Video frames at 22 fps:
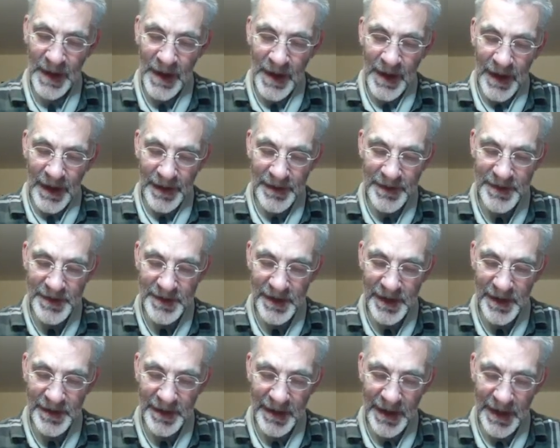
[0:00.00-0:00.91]
And the
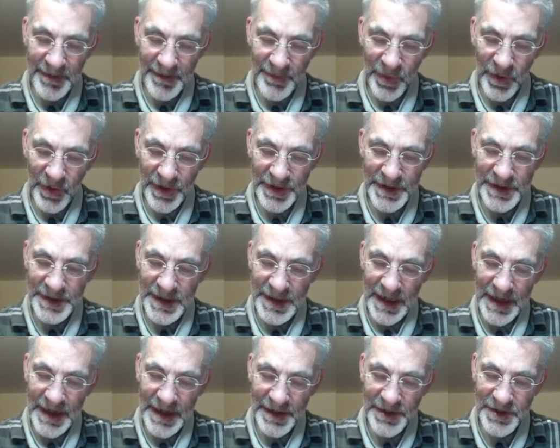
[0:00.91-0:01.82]
third key point is
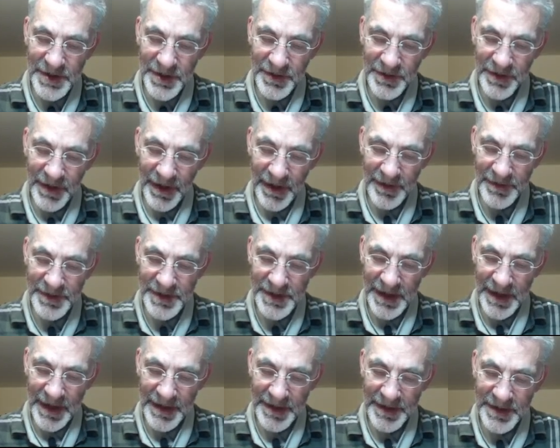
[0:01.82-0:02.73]
any two
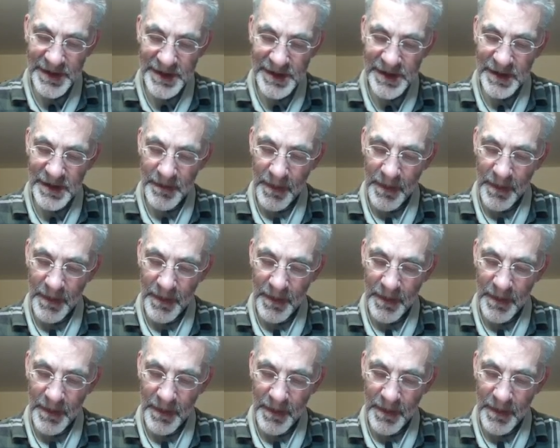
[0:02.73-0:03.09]
cosets